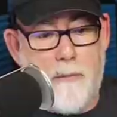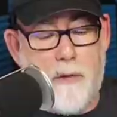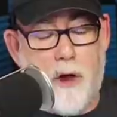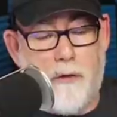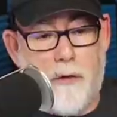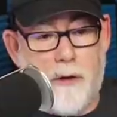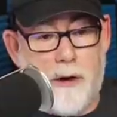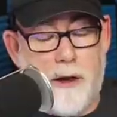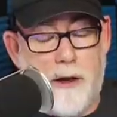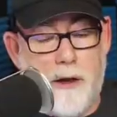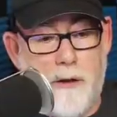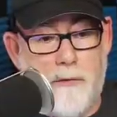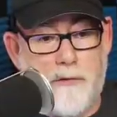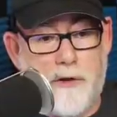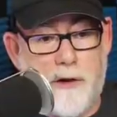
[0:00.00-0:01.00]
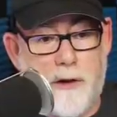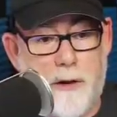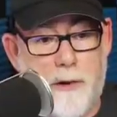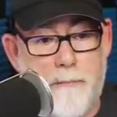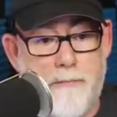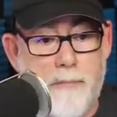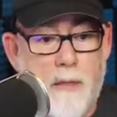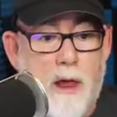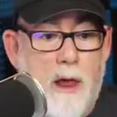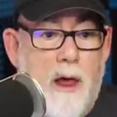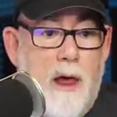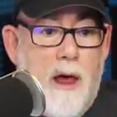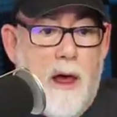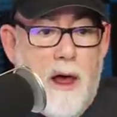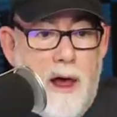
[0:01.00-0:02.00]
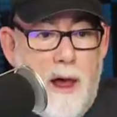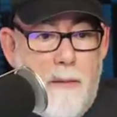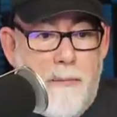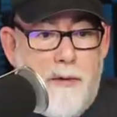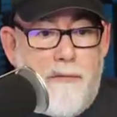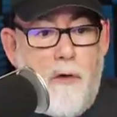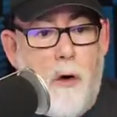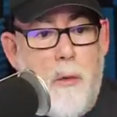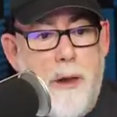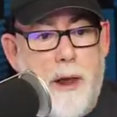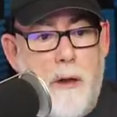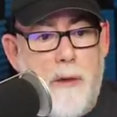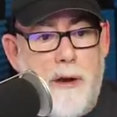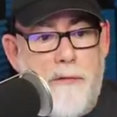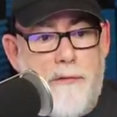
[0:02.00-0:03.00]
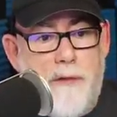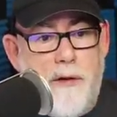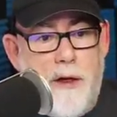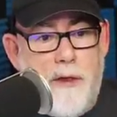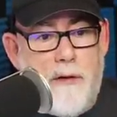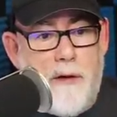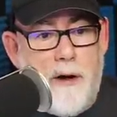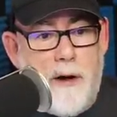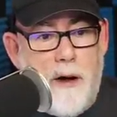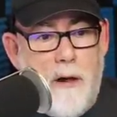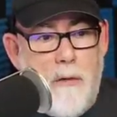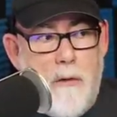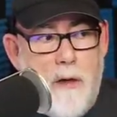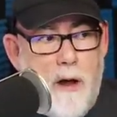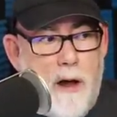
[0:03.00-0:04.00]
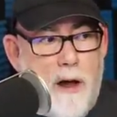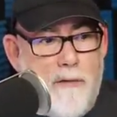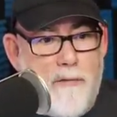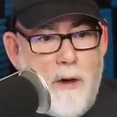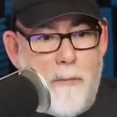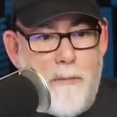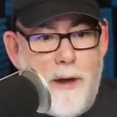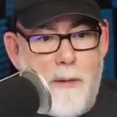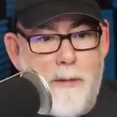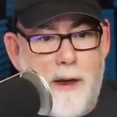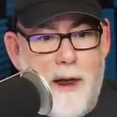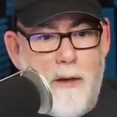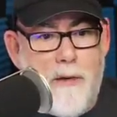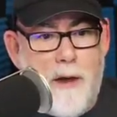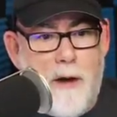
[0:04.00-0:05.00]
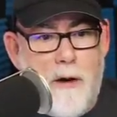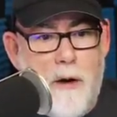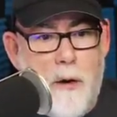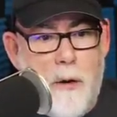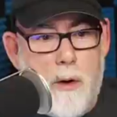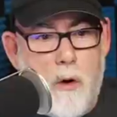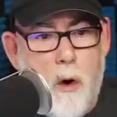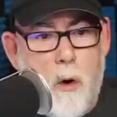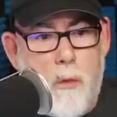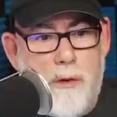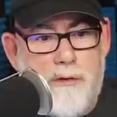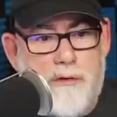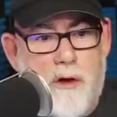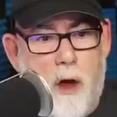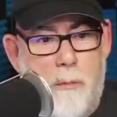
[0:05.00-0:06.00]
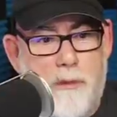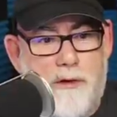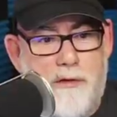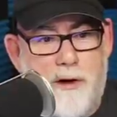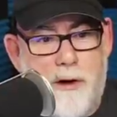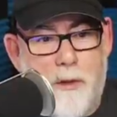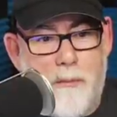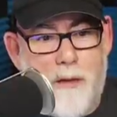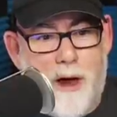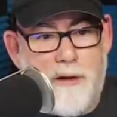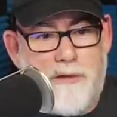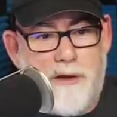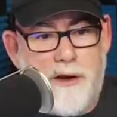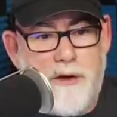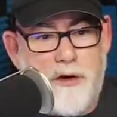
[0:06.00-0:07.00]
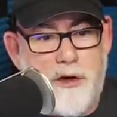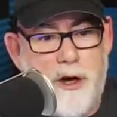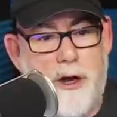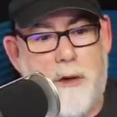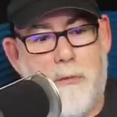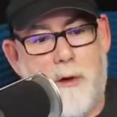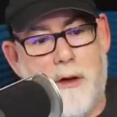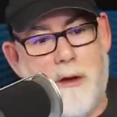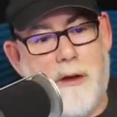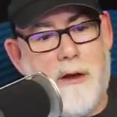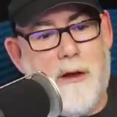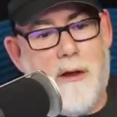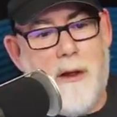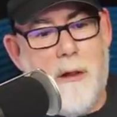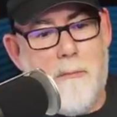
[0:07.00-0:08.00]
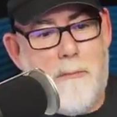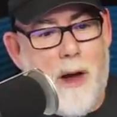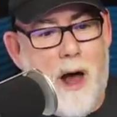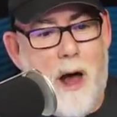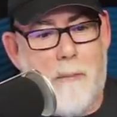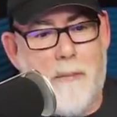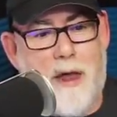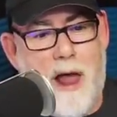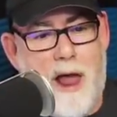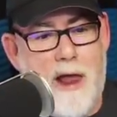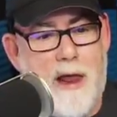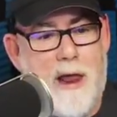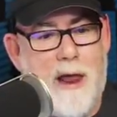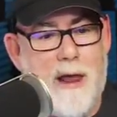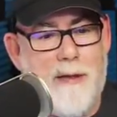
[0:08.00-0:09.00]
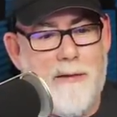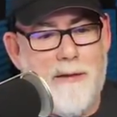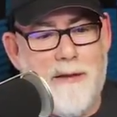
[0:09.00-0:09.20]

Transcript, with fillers: I'm currently using. Before we go any further, I know I've got people out there who are always commenting on my t-shirt. Well, barm cake.